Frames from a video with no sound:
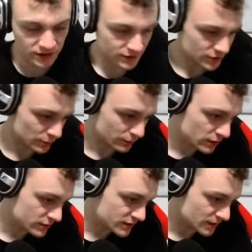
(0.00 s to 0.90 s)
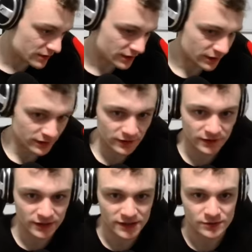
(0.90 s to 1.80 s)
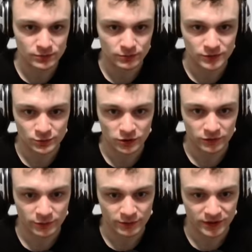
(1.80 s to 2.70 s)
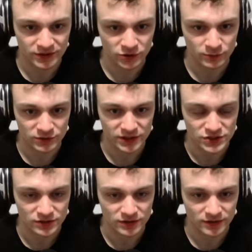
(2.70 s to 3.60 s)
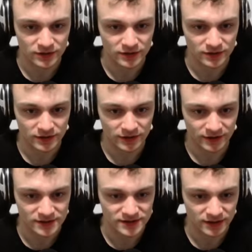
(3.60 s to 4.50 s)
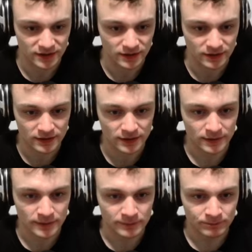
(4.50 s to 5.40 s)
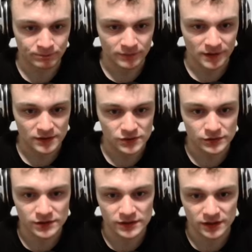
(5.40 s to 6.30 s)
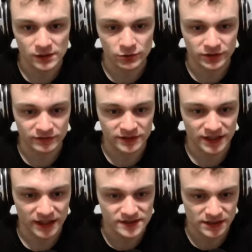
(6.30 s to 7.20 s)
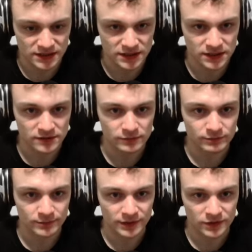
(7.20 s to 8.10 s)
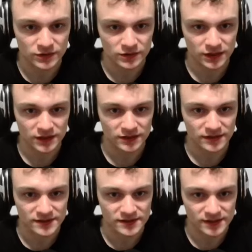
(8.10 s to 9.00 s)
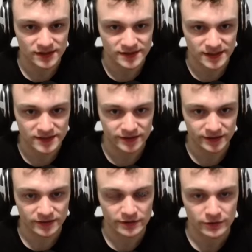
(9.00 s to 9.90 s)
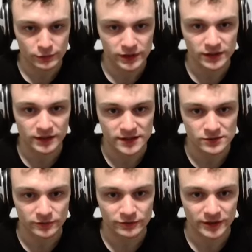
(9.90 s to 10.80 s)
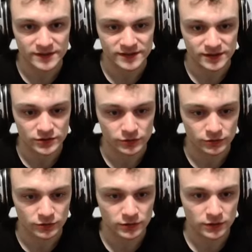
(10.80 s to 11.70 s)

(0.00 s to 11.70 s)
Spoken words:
so maybe something was wrong with my documentation understanding. So here the keyboard event has a key, but this is SDL3. Let's look for SDL2.